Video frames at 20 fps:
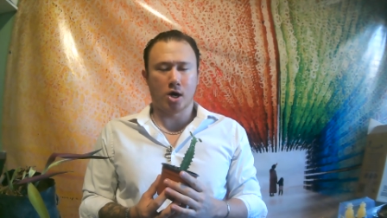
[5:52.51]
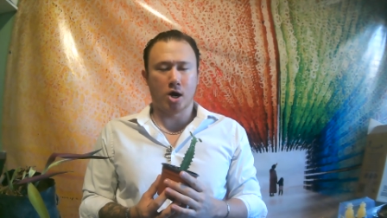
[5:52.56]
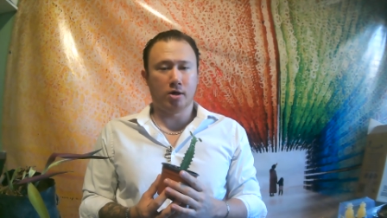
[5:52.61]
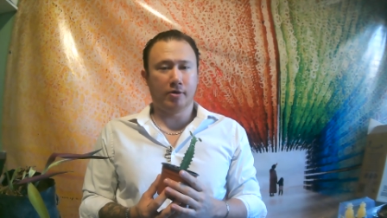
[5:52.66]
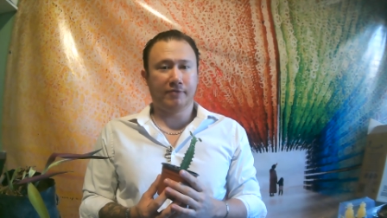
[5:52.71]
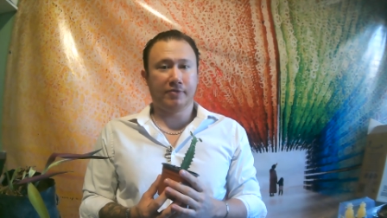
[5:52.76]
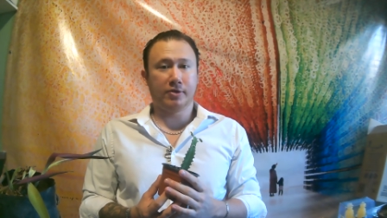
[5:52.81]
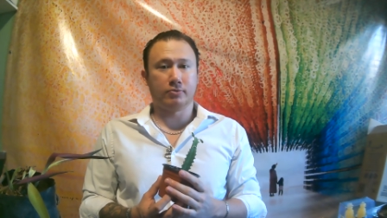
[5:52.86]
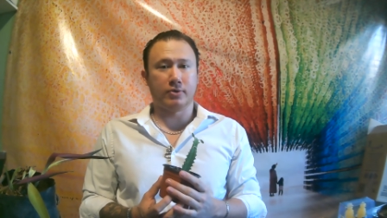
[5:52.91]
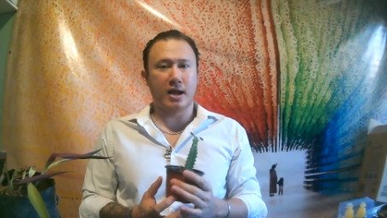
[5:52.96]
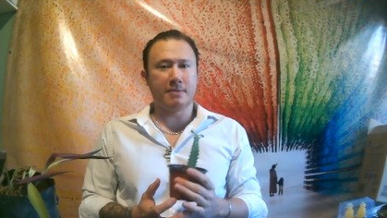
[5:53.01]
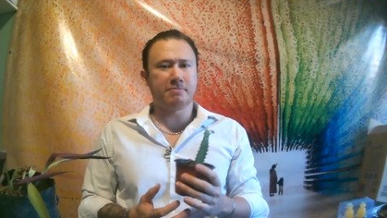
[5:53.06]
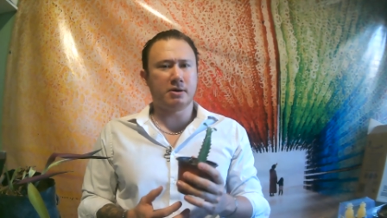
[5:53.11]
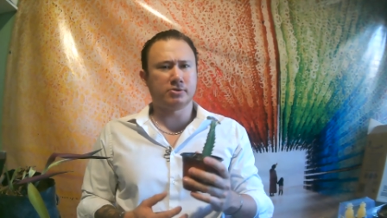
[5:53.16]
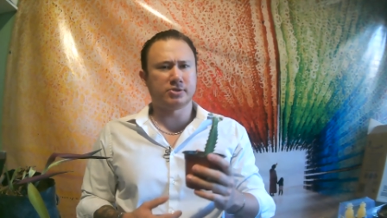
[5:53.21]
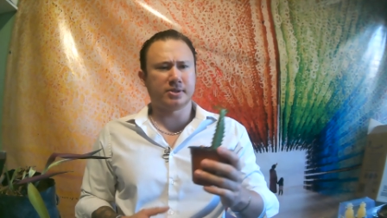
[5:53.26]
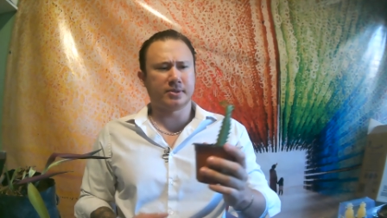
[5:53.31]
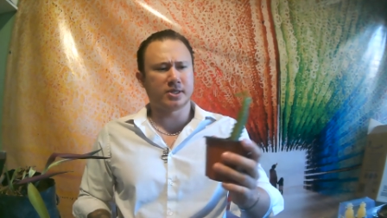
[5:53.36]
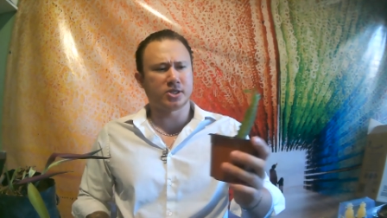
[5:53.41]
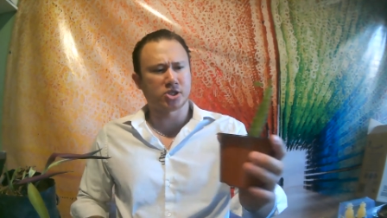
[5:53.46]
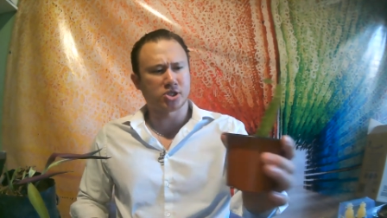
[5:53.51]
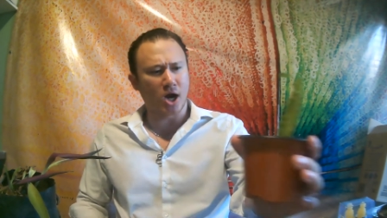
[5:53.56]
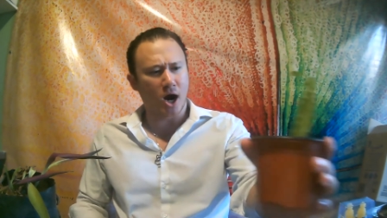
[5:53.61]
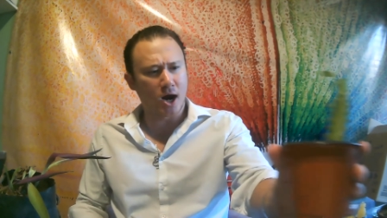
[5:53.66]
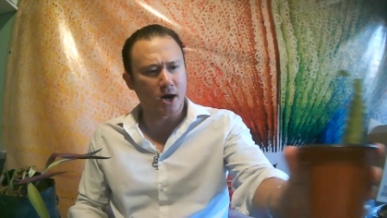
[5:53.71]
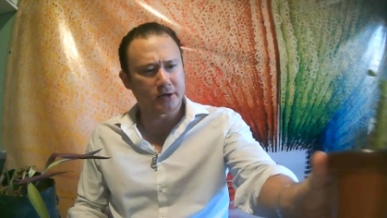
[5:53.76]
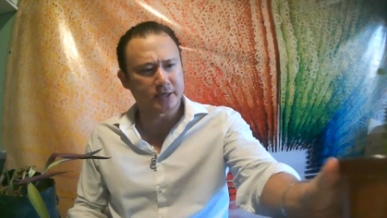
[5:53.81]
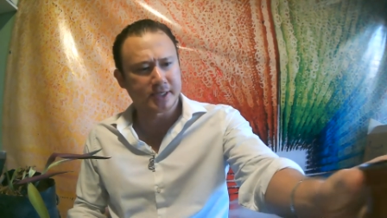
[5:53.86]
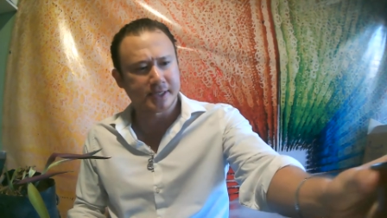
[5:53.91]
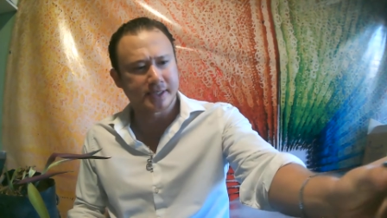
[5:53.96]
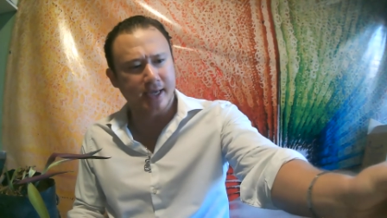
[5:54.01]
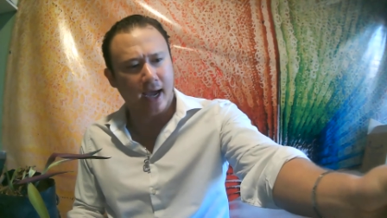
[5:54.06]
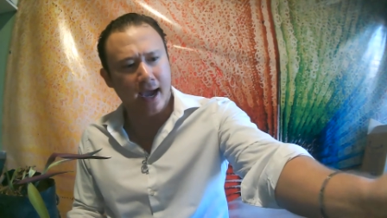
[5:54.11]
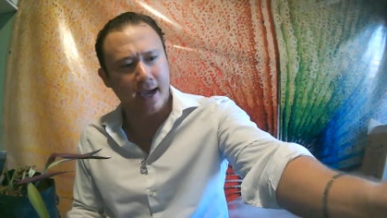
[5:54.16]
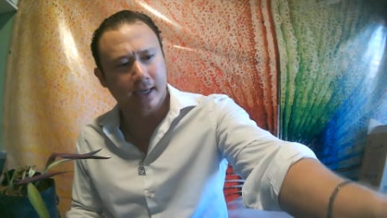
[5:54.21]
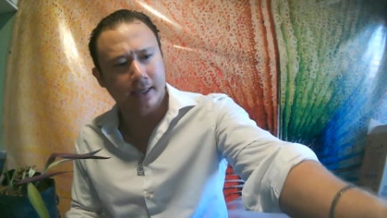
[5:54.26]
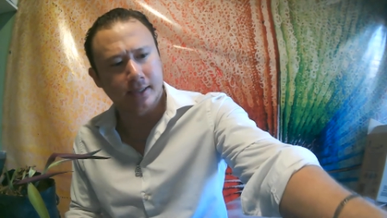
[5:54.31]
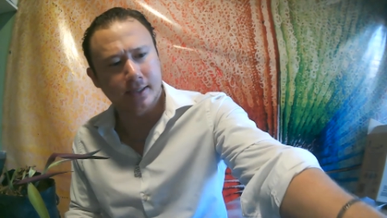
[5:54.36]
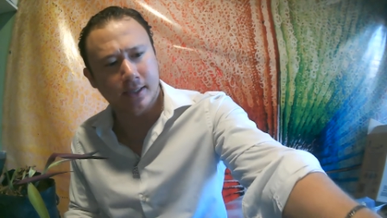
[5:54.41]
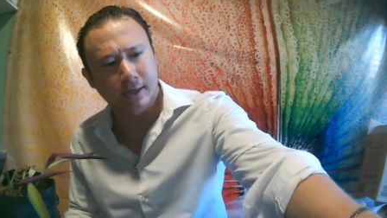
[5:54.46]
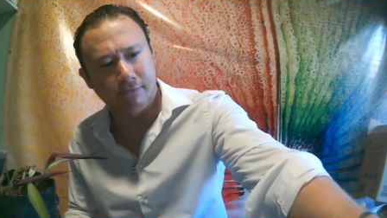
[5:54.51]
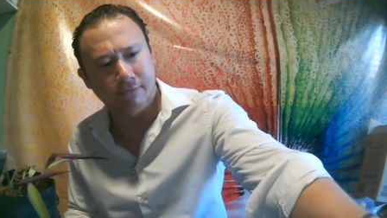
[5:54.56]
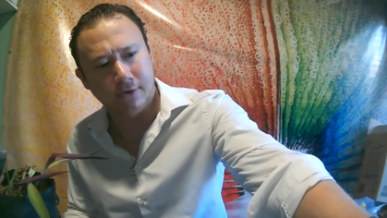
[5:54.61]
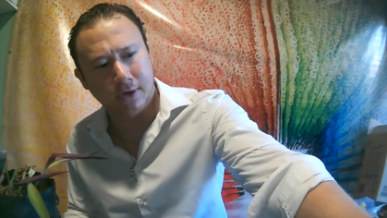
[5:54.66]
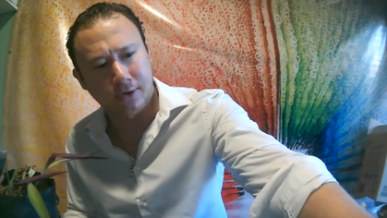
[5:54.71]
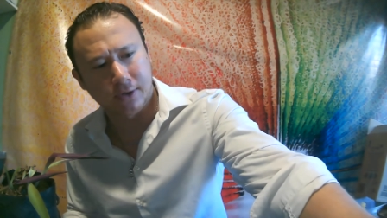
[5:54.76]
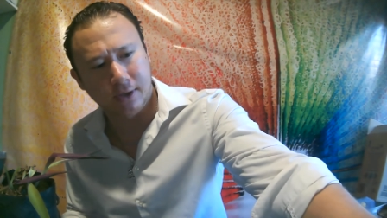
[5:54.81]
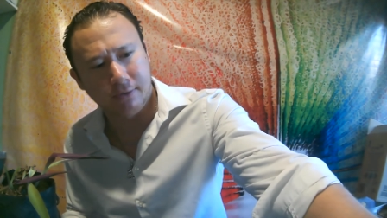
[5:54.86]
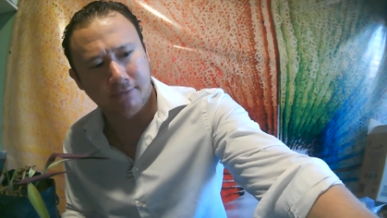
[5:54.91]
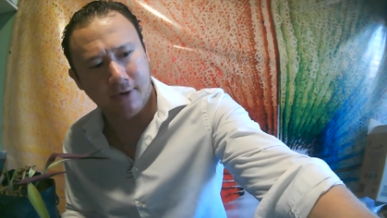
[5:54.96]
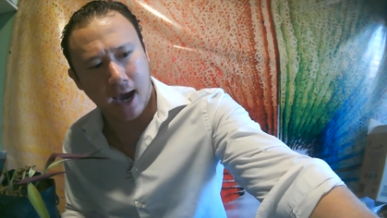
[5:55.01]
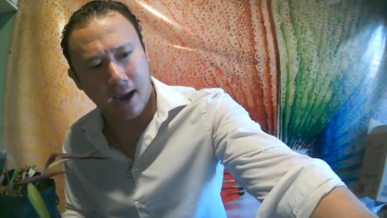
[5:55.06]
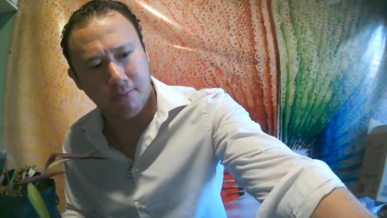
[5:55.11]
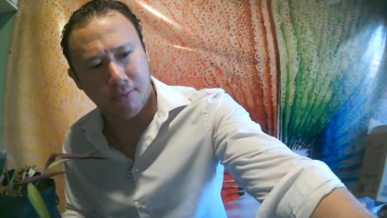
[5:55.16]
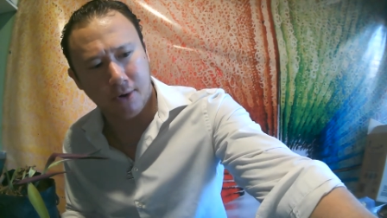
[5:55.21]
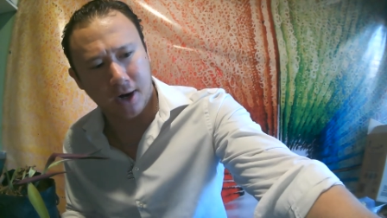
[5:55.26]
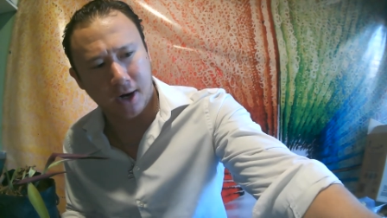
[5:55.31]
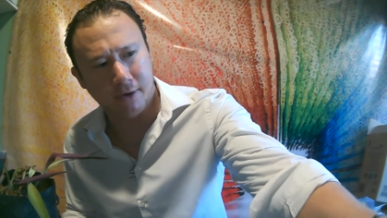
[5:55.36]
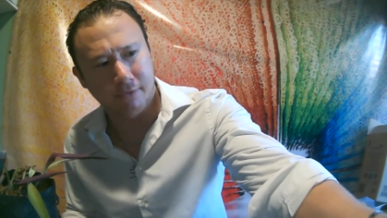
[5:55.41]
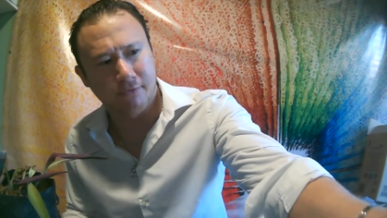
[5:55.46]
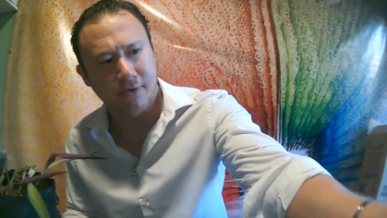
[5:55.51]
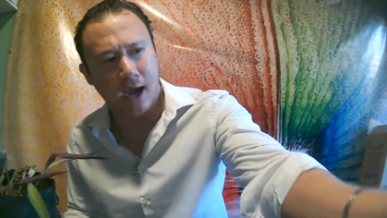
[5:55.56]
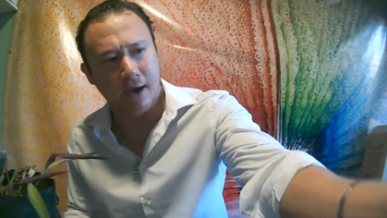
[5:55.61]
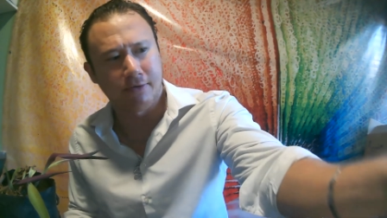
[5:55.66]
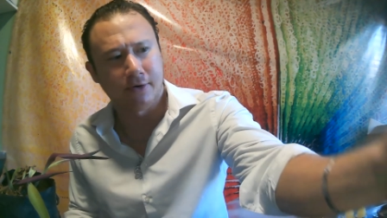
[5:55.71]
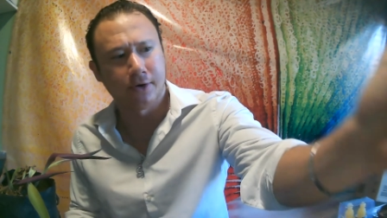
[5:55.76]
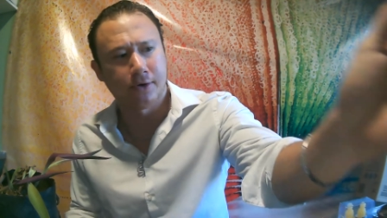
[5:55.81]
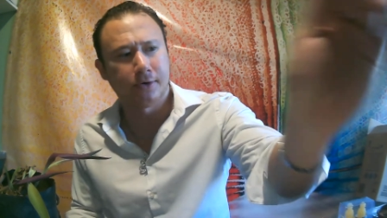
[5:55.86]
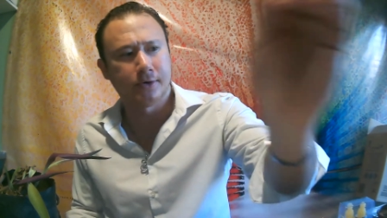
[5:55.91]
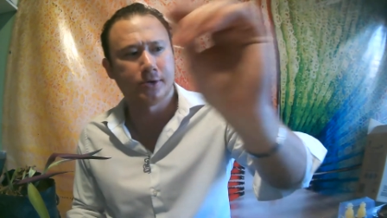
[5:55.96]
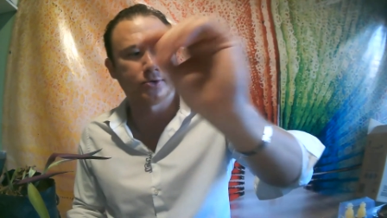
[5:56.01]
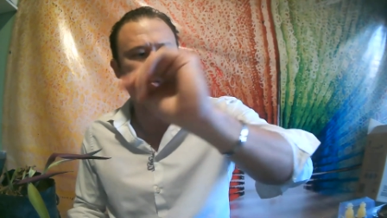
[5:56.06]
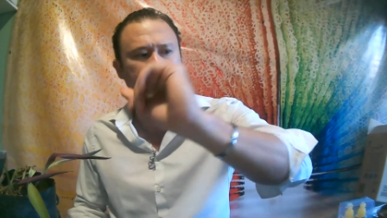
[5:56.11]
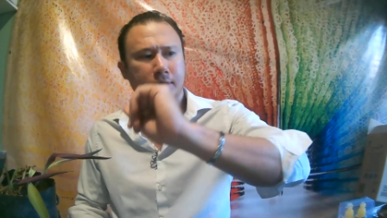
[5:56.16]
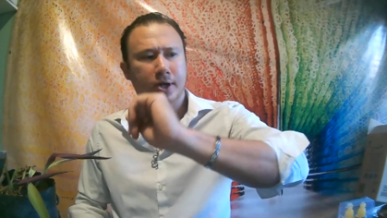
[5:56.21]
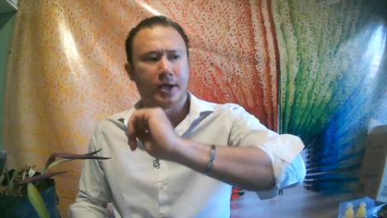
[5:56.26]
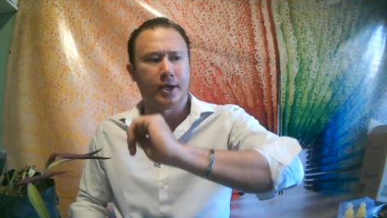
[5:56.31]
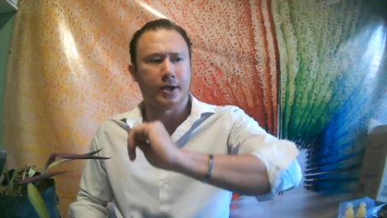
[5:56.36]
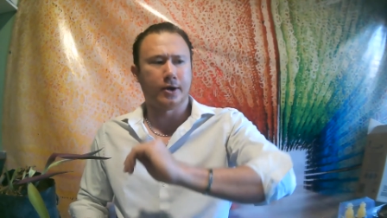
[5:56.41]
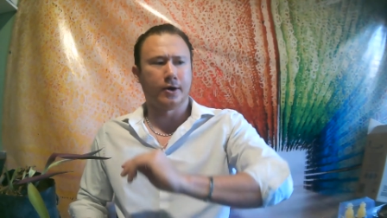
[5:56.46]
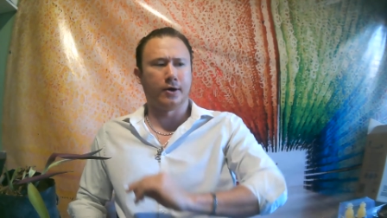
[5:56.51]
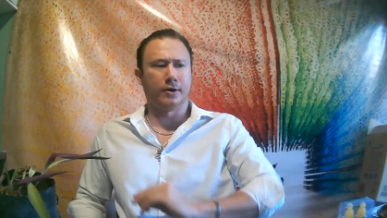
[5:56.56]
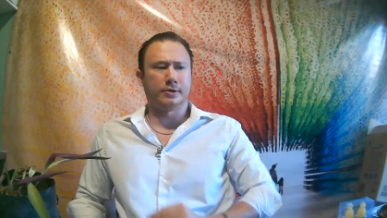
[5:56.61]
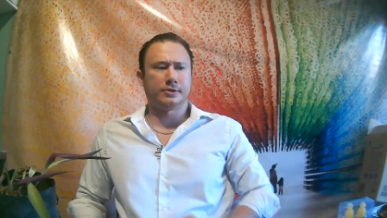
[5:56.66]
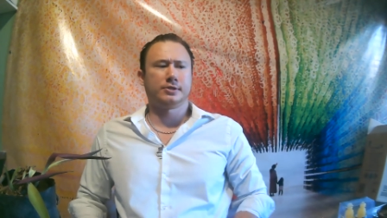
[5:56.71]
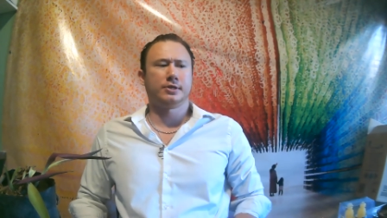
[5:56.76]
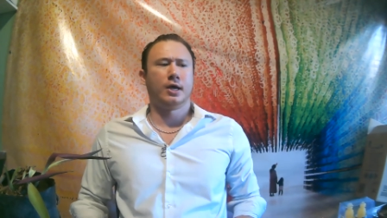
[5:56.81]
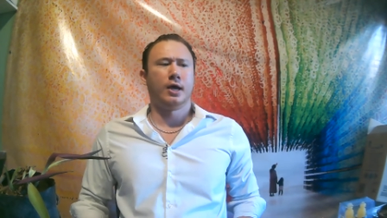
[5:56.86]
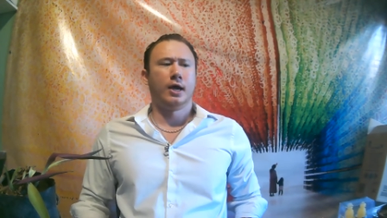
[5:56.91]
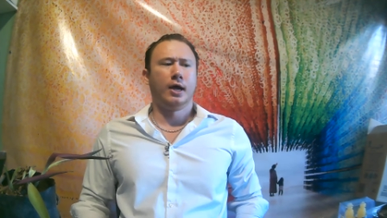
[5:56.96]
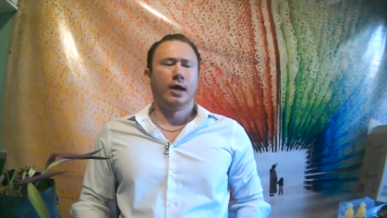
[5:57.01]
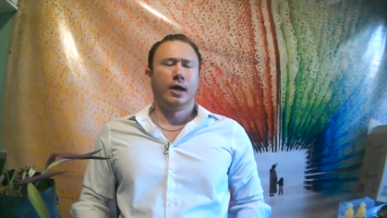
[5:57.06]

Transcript: all of the rainbows and the stars scientifically vibrate on five hundred twenty-eight hertz.